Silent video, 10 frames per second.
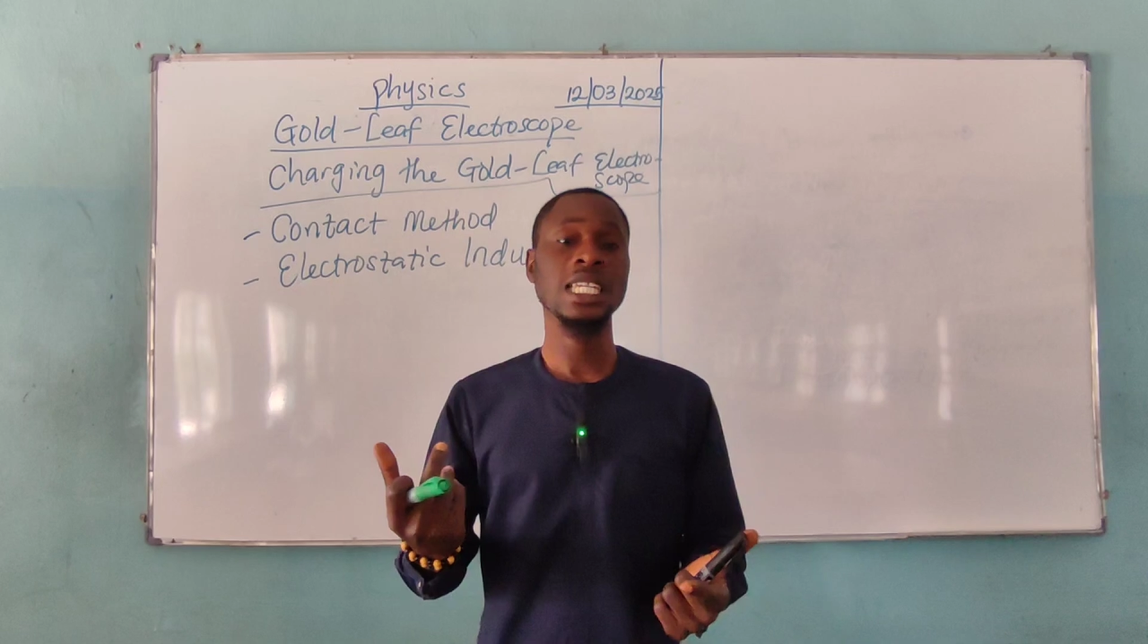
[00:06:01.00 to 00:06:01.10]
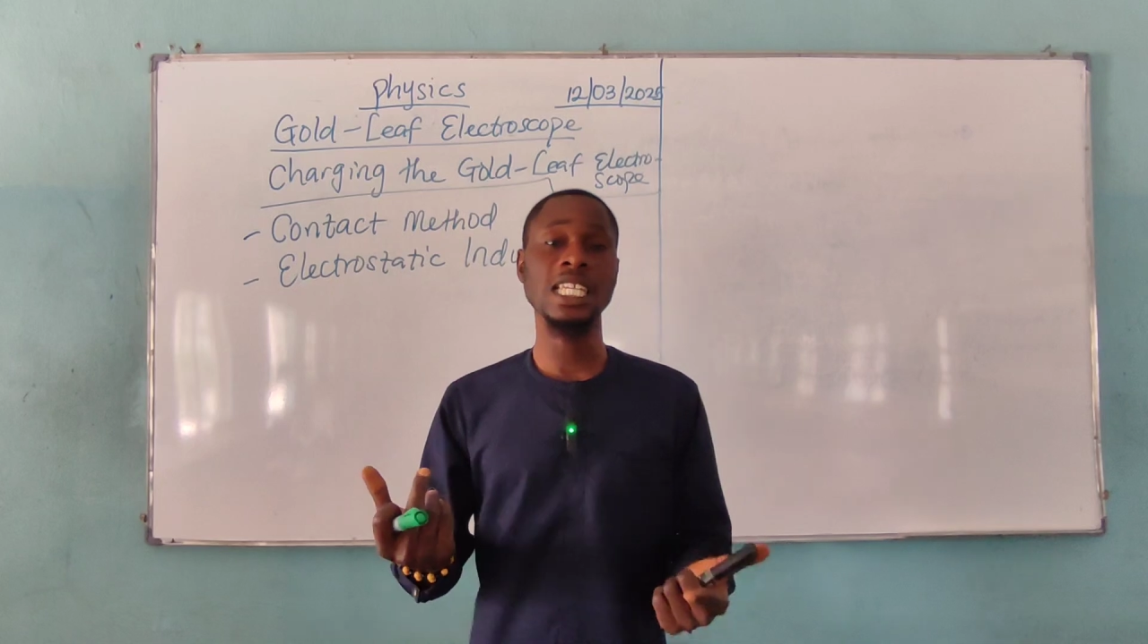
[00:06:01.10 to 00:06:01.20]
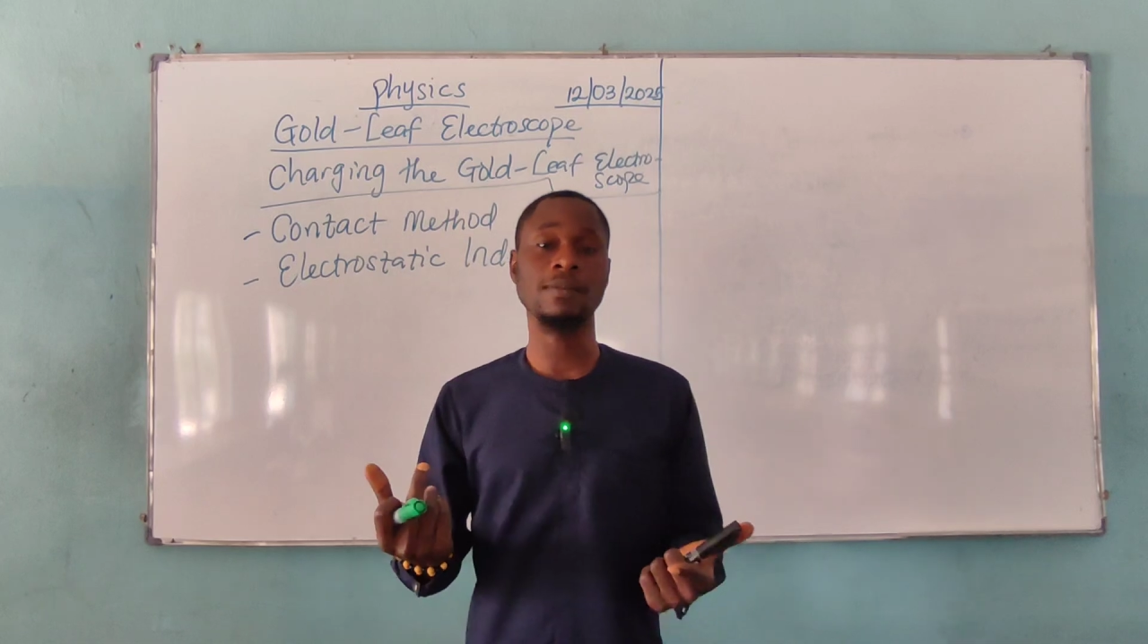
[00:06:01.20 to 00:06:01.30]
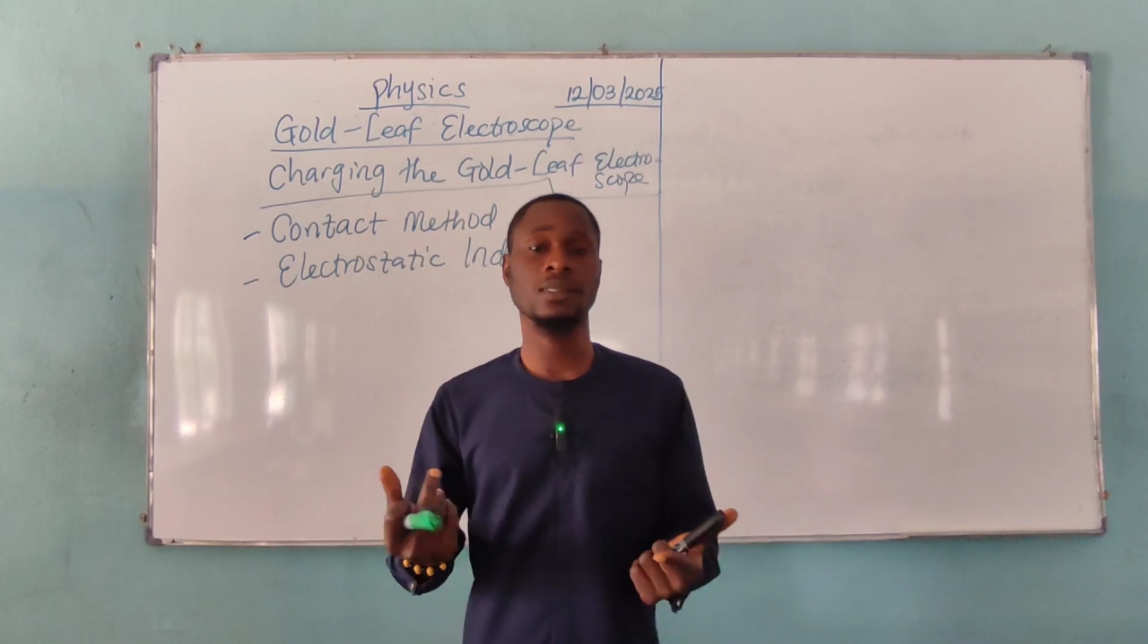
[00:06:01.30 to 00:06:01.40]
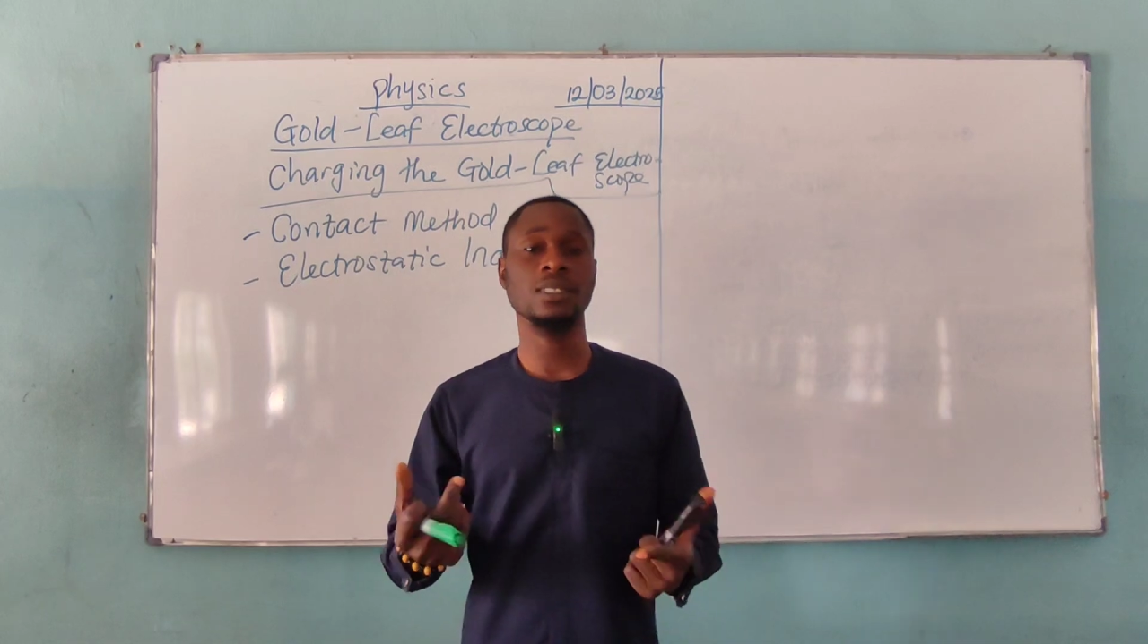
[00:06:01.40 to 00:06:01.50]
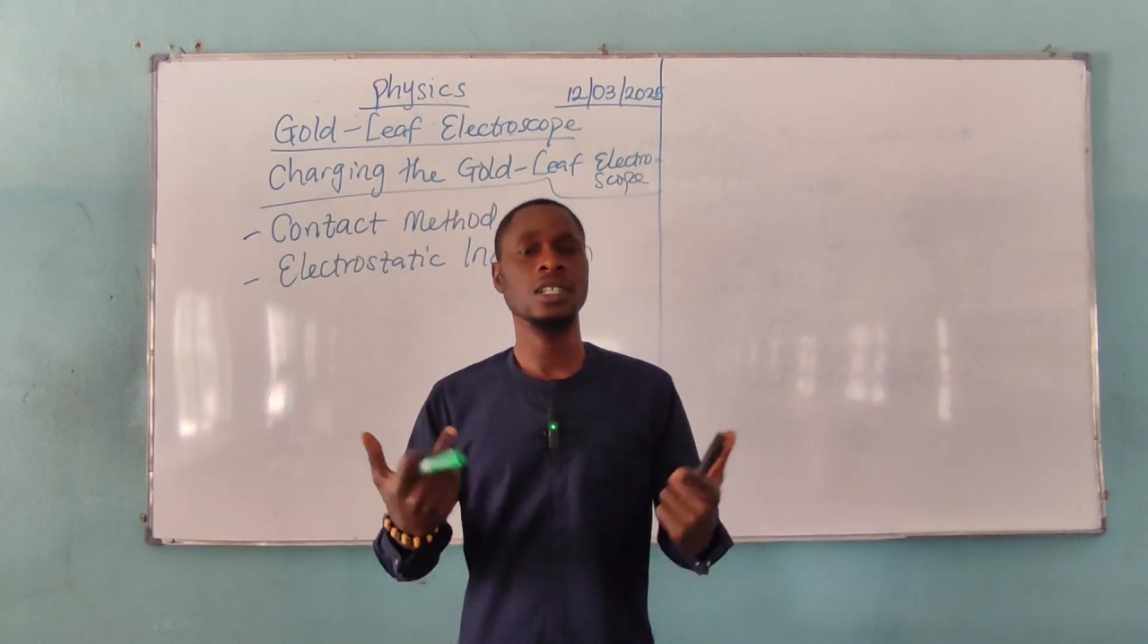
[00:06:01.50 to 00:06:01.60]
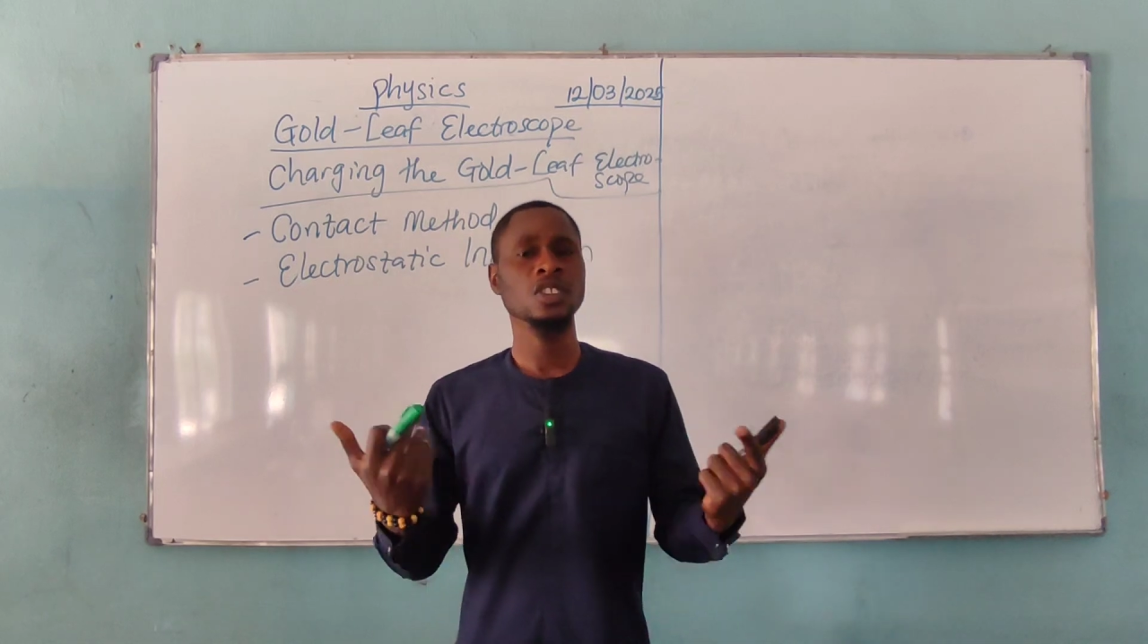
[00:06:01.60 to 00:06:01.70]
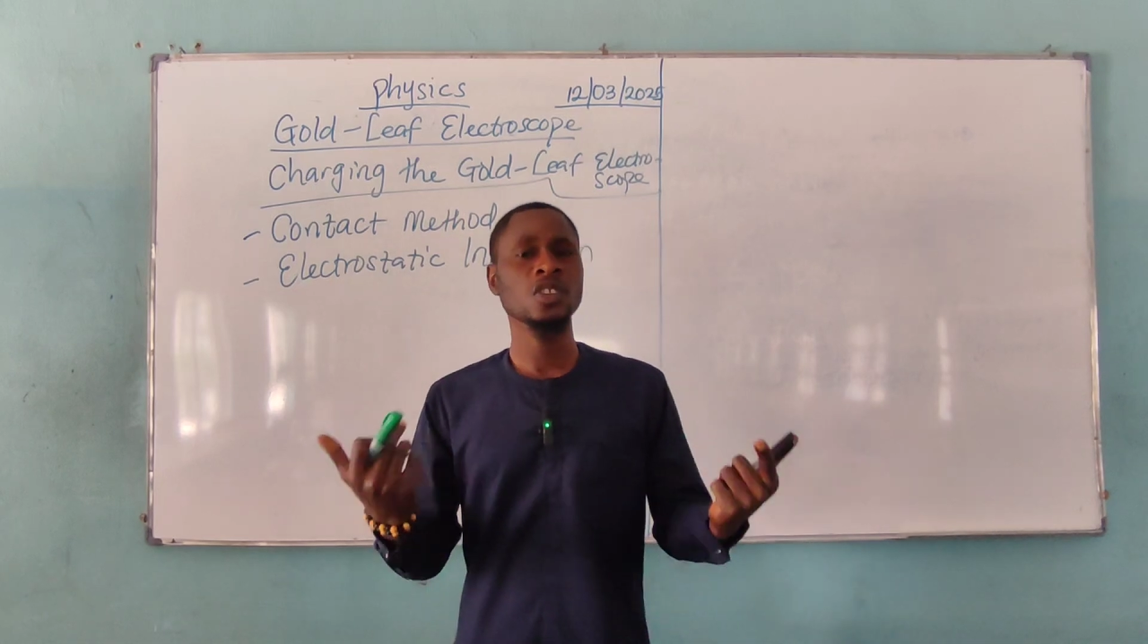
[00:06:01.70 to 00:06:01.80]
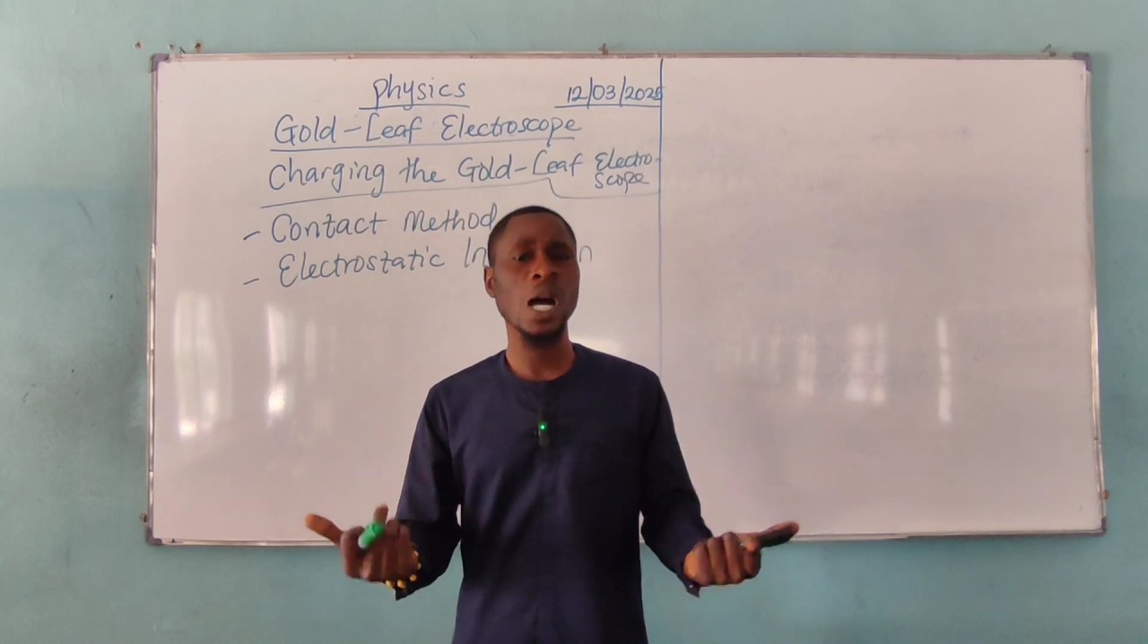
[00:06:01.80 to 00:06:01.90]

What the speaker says: leaves. So